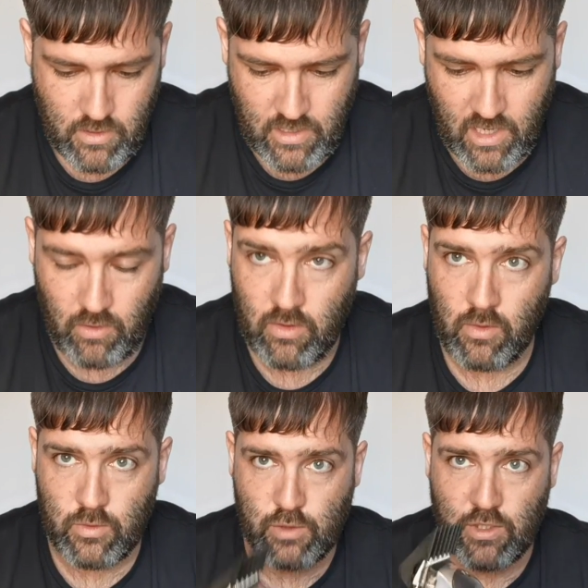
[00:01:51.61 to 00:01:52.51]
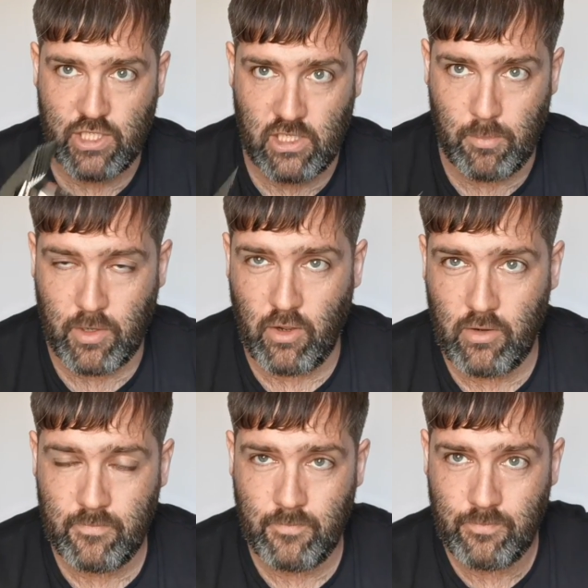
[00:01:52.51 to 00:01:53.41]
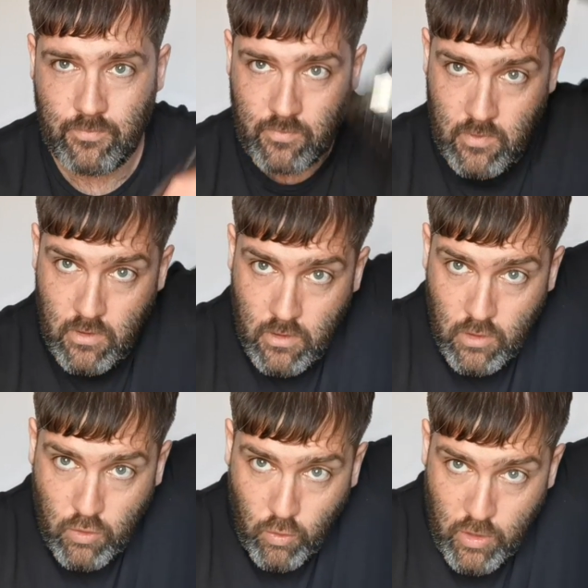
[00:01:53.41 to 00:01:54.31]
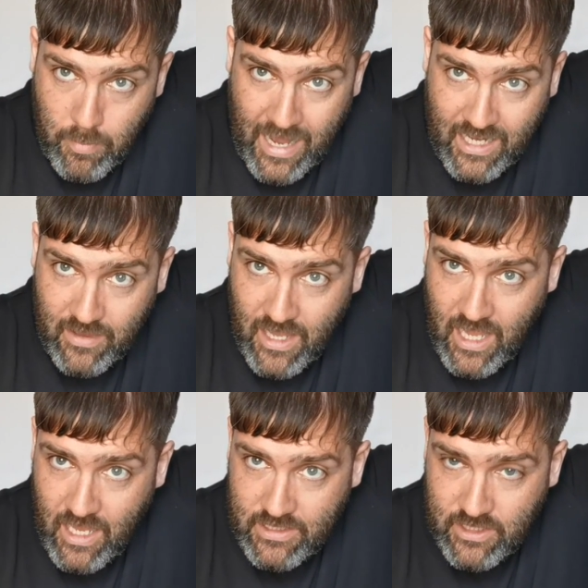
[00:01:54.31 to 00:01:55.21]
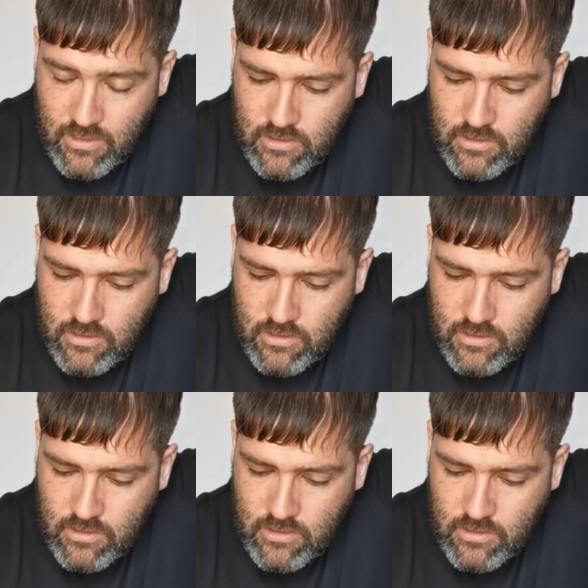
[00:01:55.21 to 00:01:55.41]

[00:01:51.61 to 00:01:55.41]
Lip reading: Now, switch the clipper on, go to the back of the head,